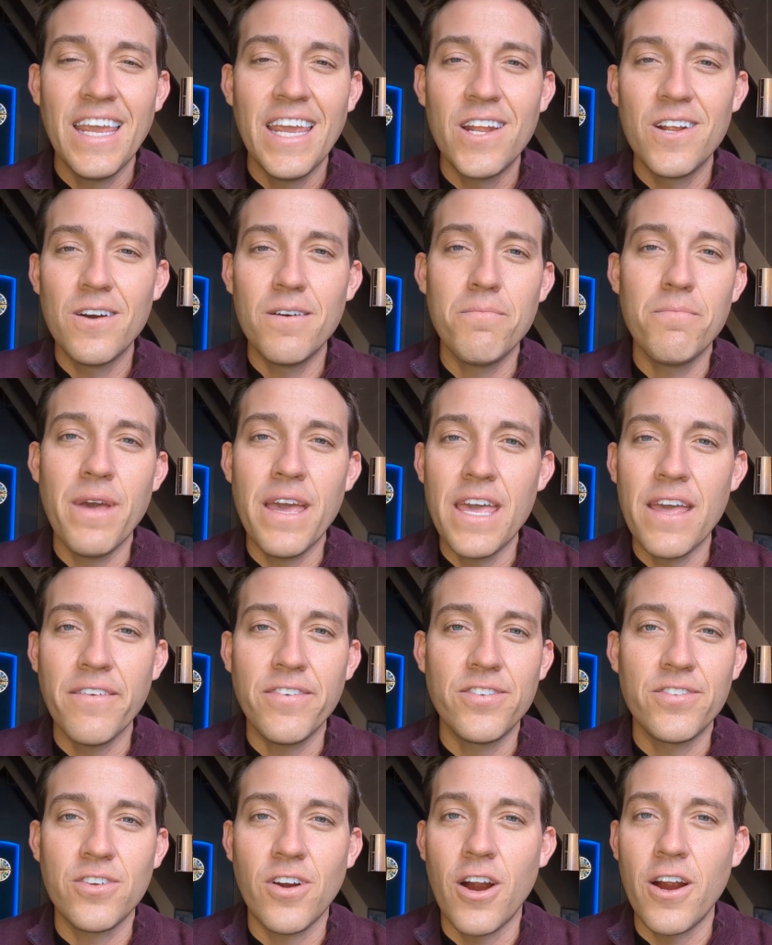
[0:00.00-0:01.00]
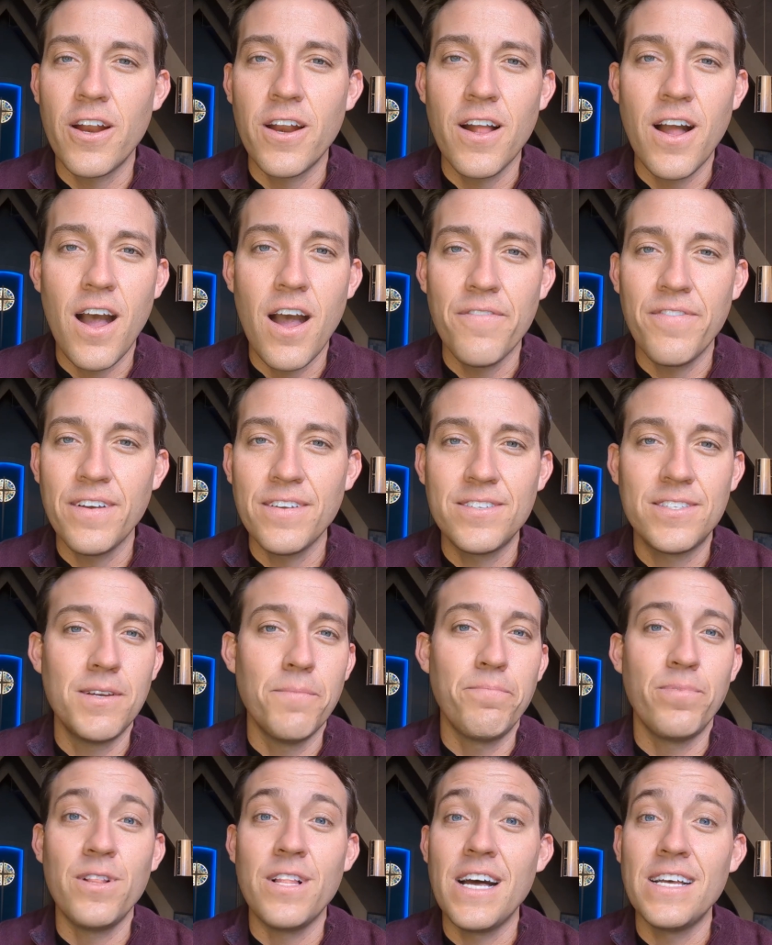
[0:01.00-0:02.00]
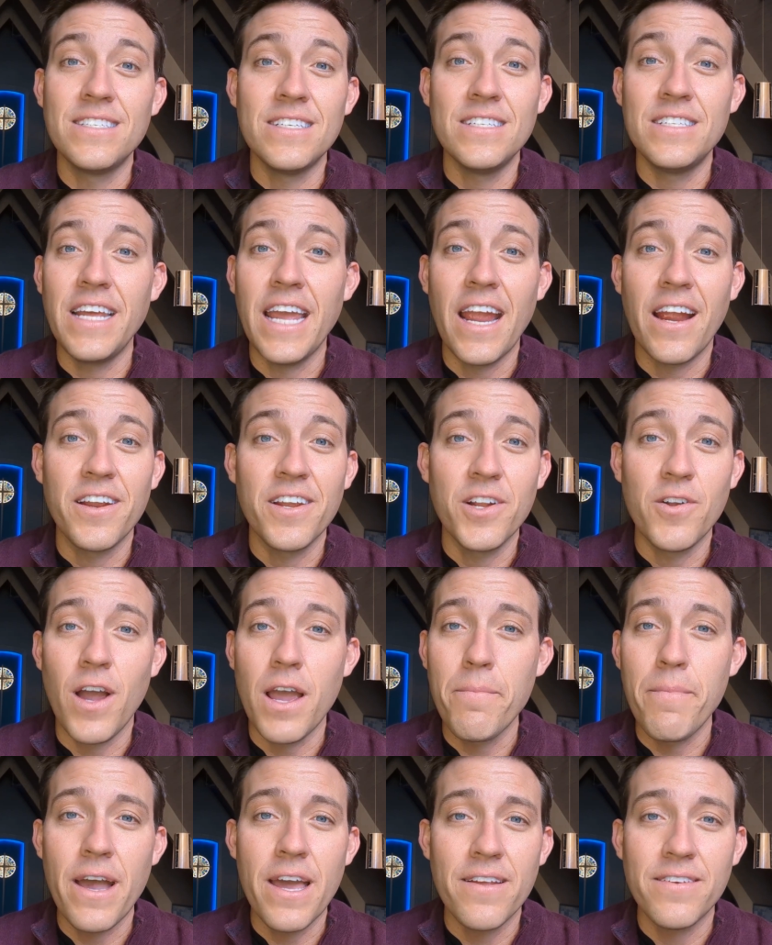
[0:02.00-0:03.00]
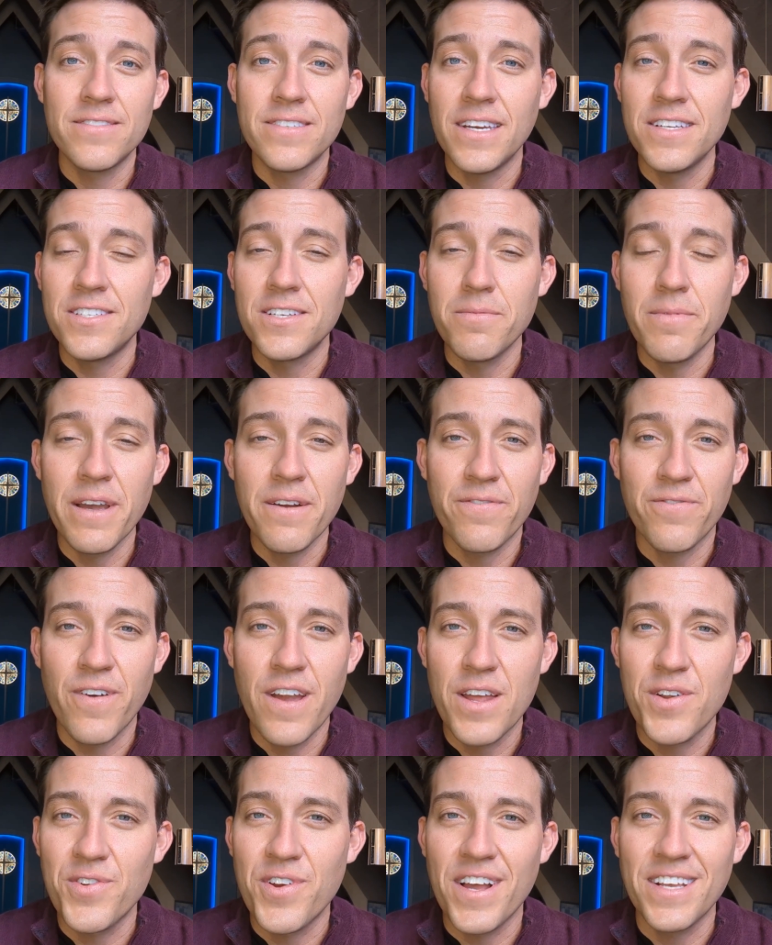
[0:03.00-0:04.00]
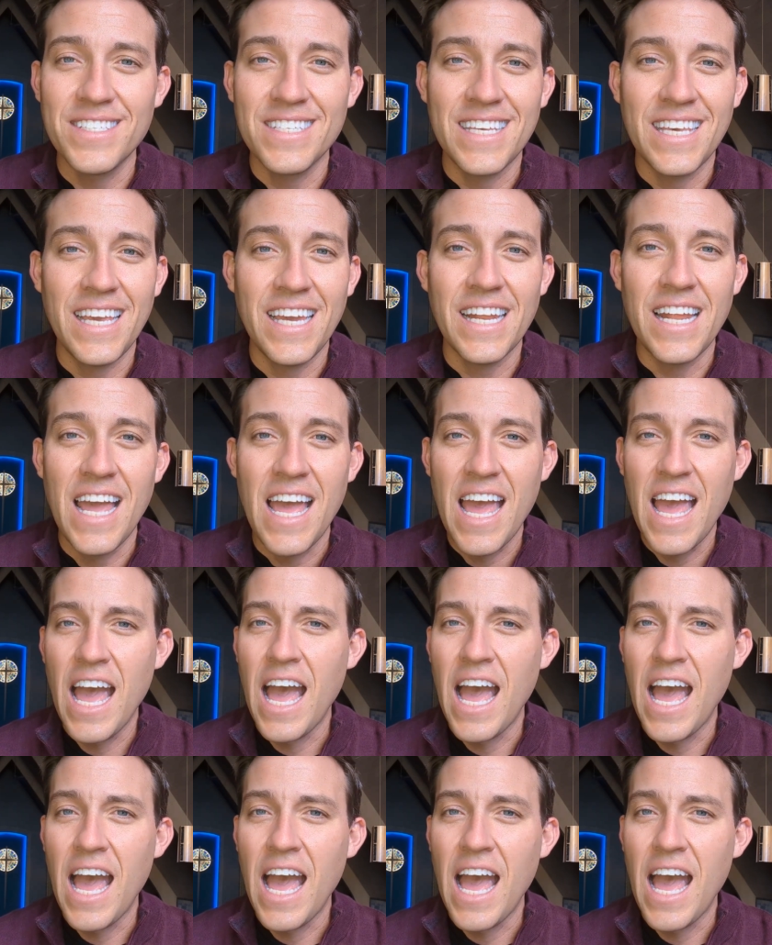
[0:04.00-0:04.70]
you know it may have started off as simple as a dare you know i might have said to my friend when i was a kid